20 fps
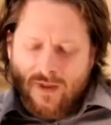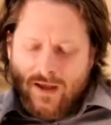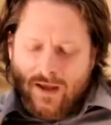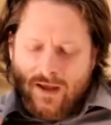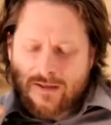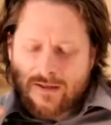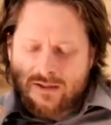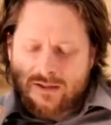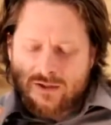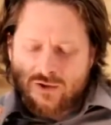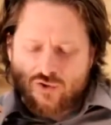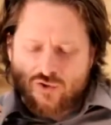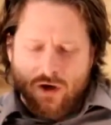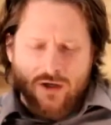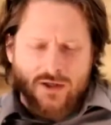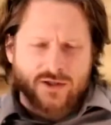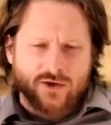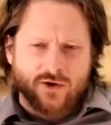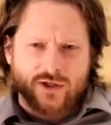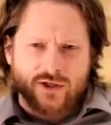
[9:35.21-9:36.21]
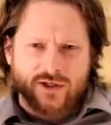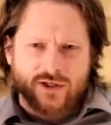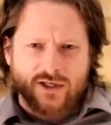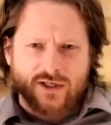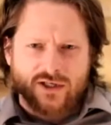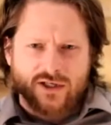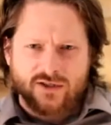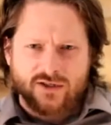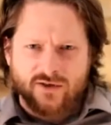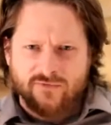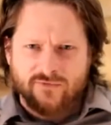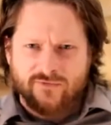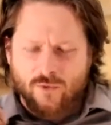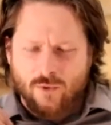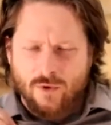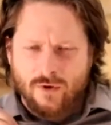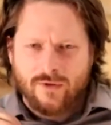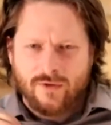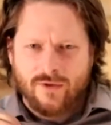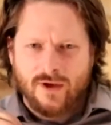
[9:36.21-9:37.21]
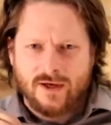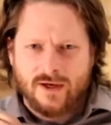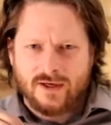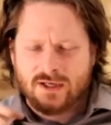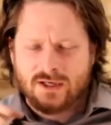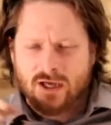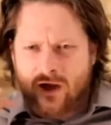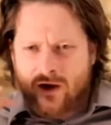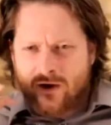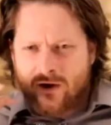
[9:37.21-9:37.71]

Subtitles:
and draws our attention to four things,